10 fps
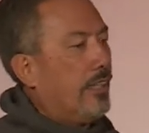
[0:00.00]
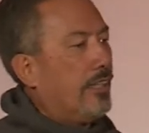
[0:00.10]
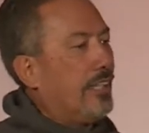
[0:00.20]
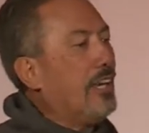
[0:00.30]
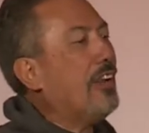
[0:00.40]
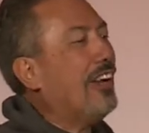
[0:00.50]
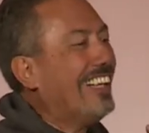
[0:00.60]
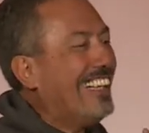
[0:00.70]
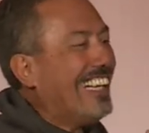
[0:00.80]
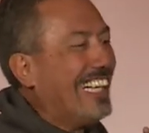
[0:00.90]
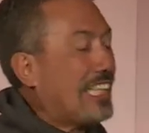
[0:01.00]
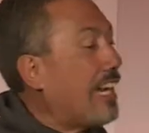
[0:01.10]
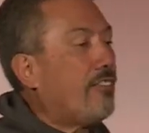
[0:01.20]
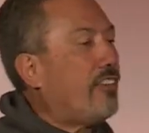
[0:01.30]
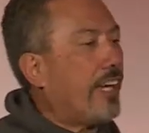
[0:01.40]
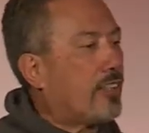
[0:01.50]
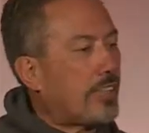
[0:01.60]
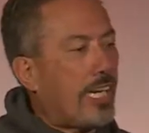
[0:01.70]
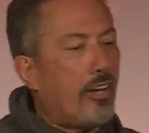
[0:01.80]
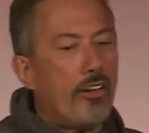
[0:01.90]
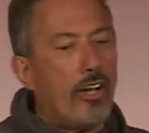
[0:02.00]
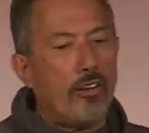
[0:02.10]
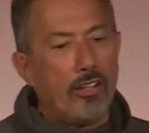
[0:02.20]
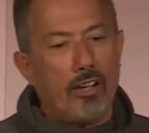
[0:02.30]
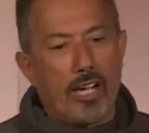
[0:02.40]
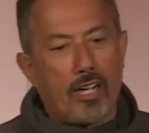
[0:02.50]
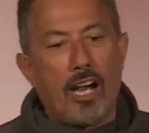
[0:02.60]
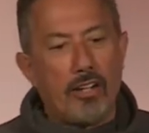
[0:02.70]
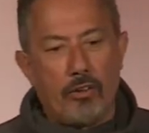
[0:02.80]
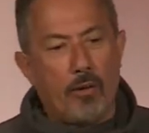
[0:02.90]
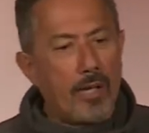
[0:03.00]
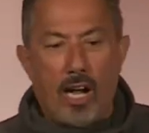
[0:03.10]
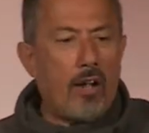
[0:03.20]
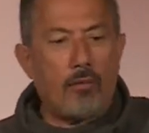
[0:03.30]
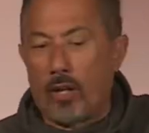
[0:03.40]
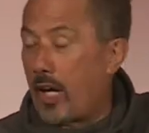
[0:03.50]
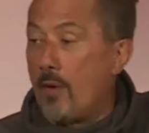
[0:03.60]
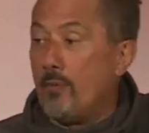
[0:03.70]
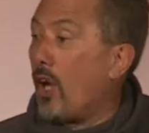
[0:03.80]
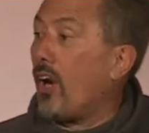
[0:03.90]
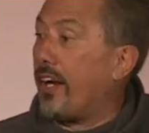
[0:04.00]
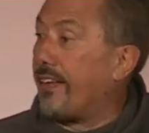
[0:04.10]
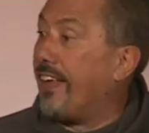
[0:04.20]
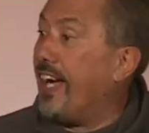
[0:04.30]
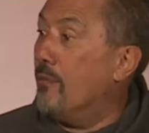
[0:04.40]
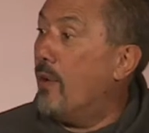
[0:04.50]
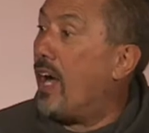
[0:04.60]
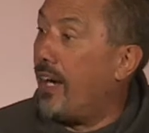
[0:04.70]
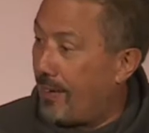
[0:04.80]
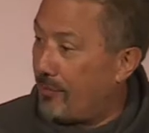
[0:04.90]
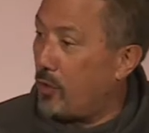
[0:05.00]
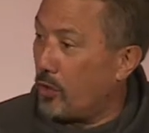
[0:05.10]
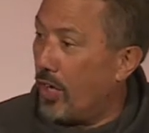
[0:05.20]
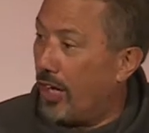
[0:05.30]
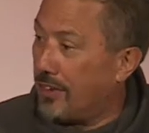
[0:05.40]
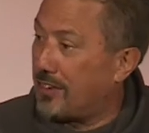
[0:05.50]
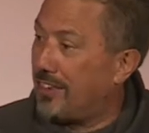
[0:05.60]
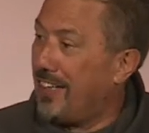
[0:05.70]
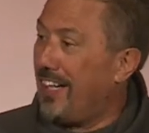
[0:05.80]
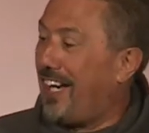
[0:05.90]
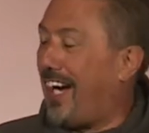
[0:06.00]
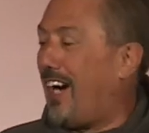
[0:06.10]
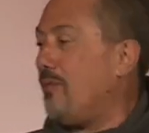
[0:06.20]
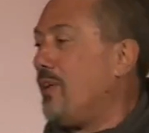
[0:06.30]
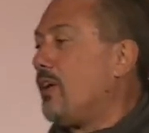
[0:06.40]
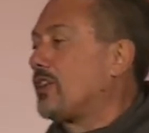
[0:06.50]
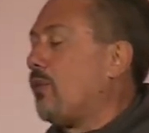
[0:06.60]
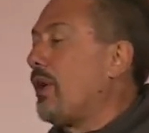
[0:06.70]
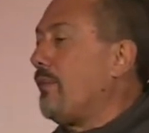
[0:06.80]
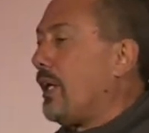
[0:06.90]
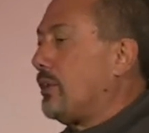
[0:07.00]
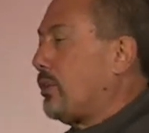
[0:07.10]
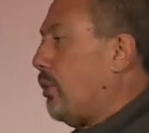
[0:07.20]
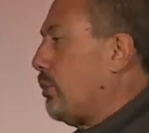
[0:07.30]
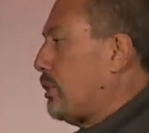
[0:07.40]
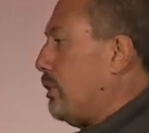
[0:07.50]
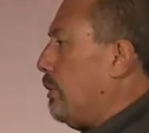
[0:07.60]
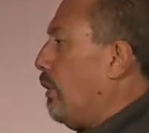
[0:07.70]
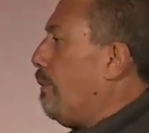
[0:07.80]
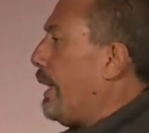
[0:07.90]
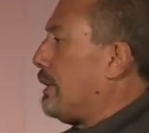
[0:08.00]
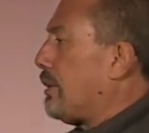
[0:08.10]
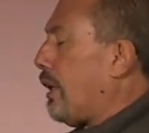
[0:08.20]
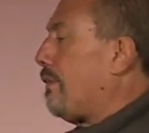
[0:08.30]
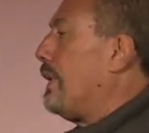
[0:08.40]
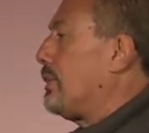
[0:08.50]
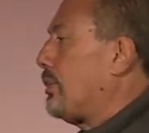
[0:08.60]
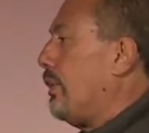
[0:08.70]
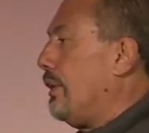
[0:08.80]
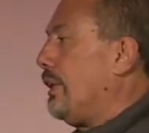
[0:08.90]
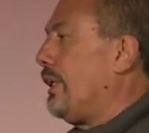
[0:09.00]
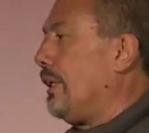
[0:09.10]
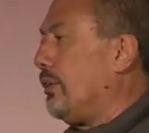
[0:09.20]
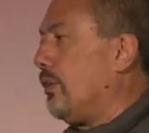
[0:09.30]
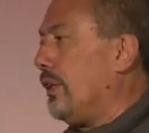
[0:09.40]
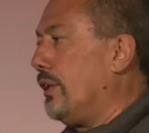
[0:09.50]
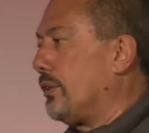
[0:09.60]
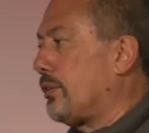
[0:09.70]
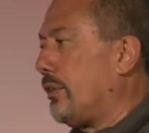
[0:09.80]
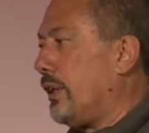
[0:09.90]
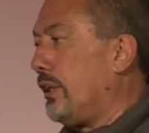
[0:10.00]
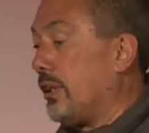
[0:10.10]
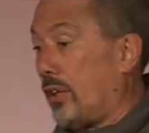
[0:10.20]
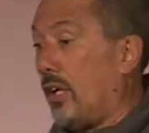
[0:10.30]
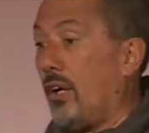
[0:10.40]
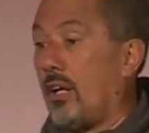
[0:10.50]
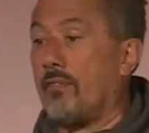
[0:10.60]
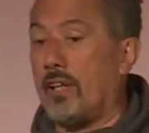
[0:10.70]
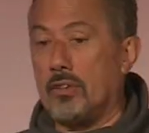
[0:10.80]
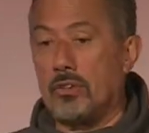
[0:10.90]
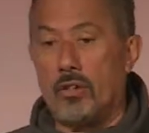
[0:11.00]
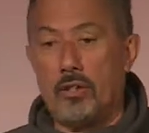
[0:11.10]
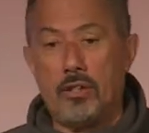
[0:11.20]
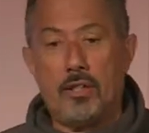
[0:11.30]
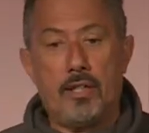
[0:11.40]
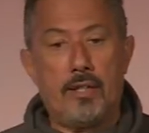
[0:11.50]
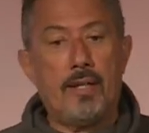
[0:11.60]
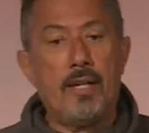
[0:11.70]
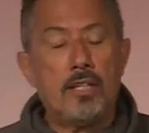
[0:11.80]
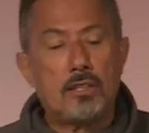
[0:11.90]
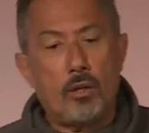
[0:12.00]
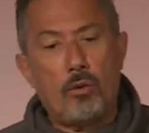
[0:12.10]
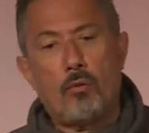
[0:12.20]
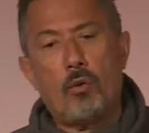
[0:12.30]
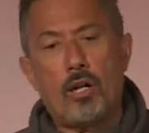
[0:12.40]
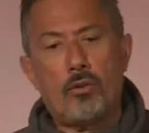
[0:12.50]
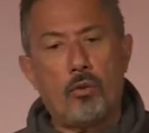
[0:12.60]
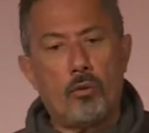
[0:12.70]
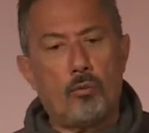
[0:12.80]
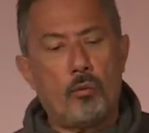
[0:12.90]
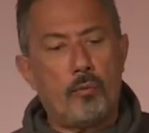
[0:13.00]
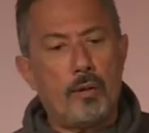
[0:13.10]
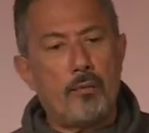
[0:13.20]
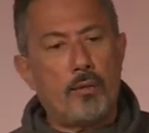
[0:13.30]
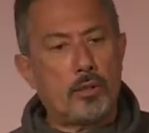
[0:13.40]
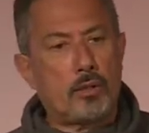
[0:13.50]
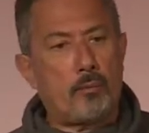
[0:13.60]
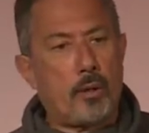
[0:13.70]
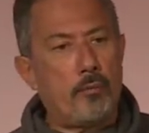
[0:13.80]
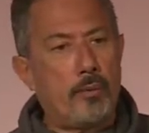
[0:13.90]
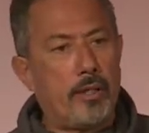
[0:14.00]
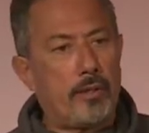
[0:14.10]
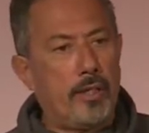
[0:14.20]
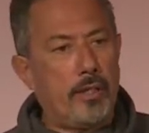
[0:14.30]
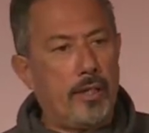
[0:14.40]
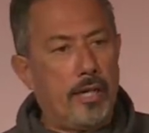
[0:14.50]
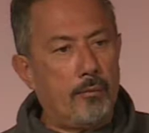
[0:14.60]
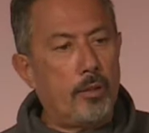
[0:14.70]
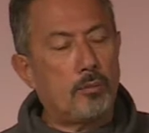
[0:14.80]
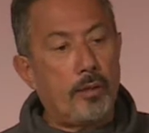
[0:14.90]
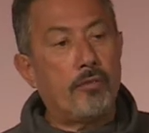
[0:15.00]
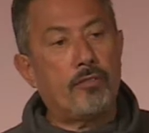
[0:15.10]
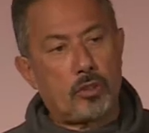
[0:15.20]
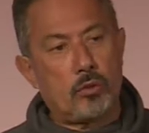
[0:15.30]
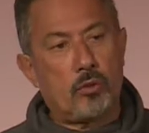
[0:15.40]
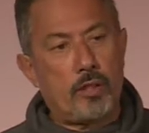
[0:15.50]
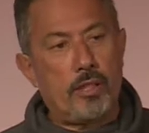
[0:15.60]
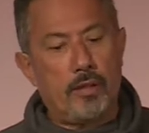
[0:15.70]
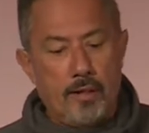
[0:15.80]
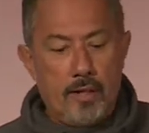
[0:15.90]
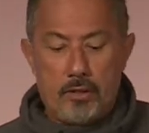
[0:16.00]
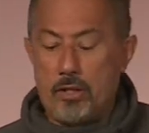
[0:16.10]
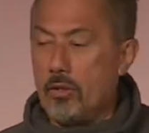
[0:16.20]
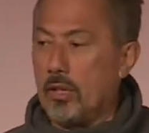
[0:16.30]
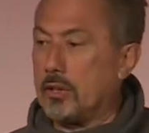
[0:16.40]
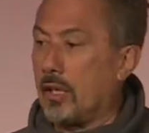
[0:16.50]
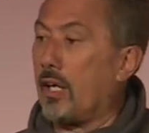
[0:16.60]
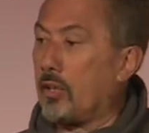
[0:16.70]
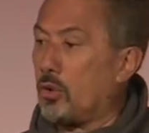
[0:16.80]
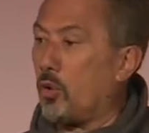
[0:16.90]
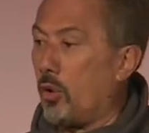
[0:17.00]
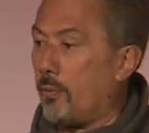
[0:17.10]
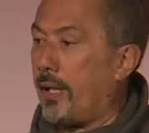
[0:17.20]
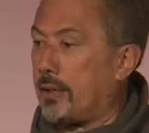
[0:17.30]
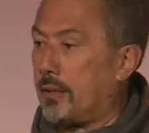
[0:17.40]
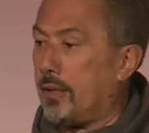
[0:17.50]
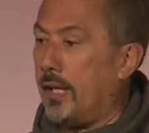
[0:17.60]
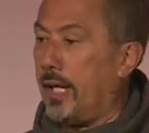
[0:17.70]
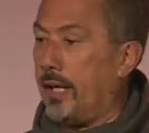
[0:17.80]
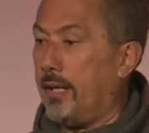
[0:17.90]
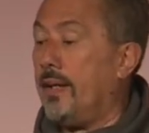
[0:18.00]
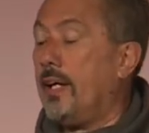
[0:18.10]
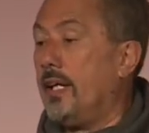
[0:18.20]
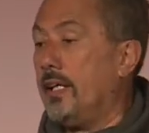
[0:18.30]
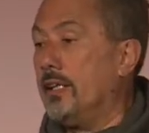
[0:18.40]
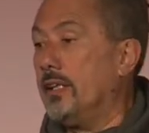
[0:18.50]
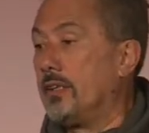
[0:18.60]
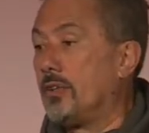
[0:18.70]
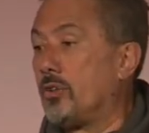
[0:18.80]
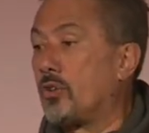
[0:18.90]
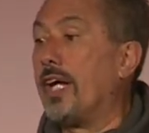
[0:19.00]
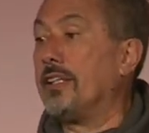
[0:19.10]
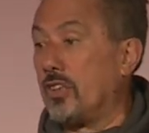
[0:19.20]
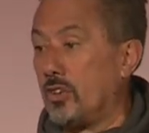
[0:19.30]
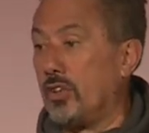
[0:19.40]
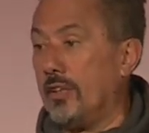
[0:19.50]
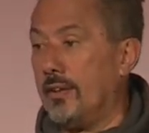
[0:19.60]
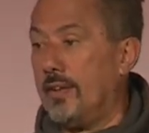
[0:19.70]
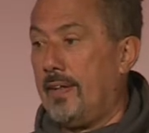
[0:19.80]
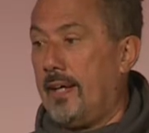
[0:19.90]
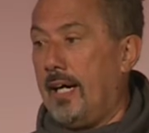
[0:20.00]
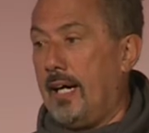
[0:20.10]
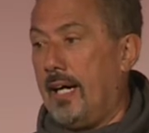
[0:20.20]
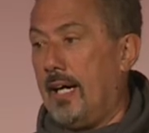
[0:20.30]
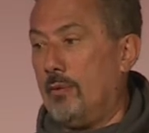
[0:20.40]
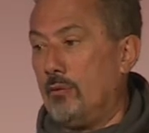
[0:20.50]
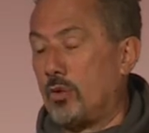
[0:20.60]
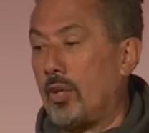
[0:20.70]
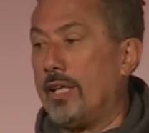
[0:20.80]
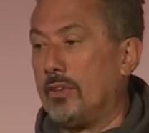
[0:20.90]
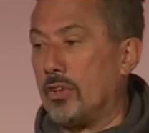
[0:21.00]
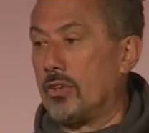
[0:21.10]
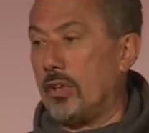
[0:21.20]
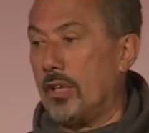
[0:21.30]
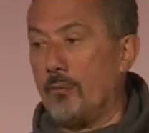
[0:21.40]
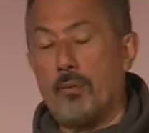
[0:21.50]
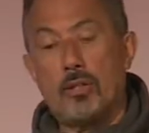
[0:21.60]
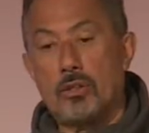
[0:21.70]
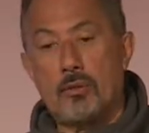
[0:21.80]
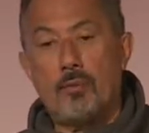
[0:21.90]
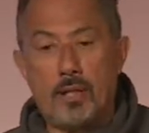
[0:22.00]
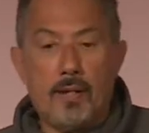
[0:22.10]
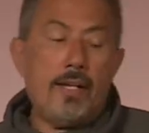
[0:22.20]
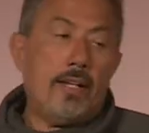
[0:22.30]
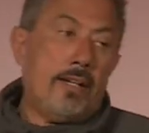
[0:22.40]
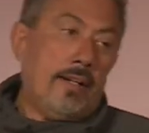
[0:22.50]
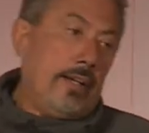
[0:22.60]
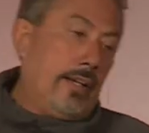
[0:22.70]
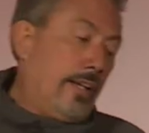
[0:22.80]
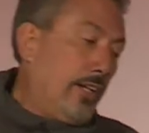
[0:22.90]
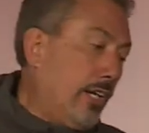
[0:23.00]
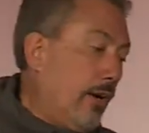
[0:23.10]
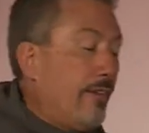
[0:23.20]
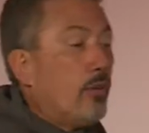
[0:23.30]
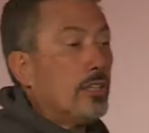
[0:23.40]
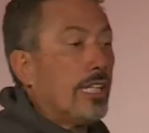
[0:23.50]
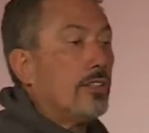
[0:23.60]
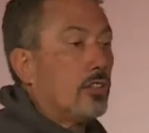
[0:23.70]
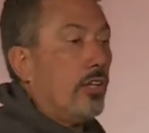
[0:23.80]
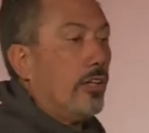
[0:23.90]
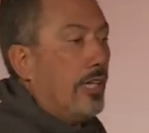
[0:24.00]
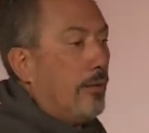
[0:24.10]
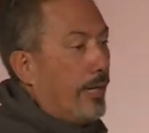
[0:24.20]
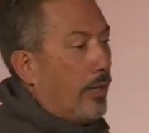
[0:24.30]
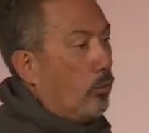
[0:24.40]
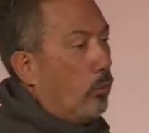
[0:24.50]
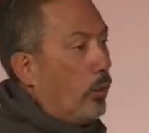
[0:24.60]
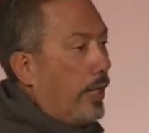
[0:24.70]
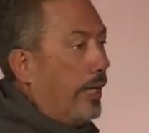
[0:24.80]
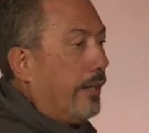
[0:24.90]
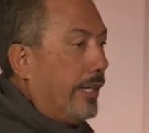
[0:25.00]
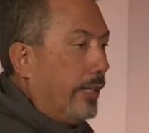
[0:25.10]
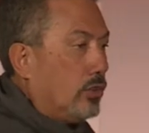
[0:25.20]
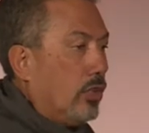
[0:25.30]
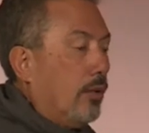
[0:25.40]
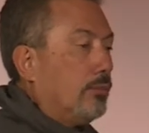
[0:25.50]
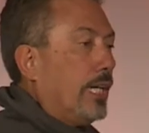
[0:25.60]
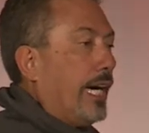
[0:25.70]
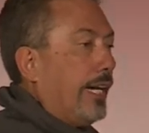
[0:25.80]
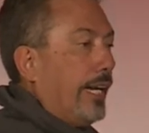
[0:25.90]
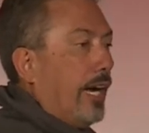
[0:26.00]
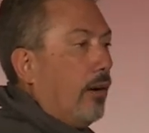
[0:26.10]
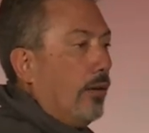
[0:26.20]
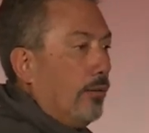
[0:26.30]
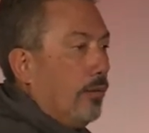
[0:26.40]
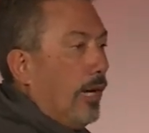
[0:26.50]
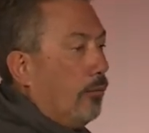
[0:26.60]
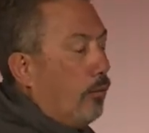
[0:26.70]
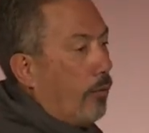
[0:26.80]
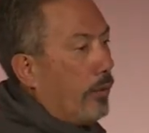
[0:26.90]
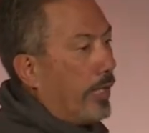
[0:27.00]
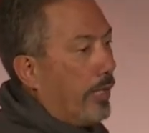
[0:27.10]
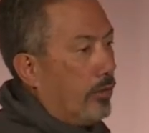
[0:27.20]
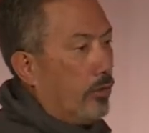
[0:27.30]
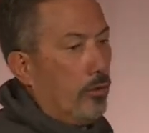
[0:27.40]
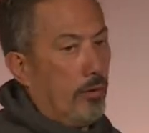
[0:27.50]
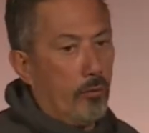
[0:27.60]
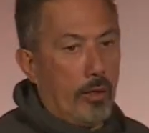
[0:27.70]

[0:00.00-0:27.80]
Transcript: you know, it's unfair because they don't know you like I do. I mean, I'm not like them. I love you guys. So what I'm going to talk to you about, there's a lot of uncertainty in your industry. There's a lot of uncertainty. So what I thought would be the most appropriate thing and the most beneficial thing to you guys that I could talk about today is transition, transitioning. Because, I mean, you know, everyone's uncertain about where their jobs are now and what we're going to do and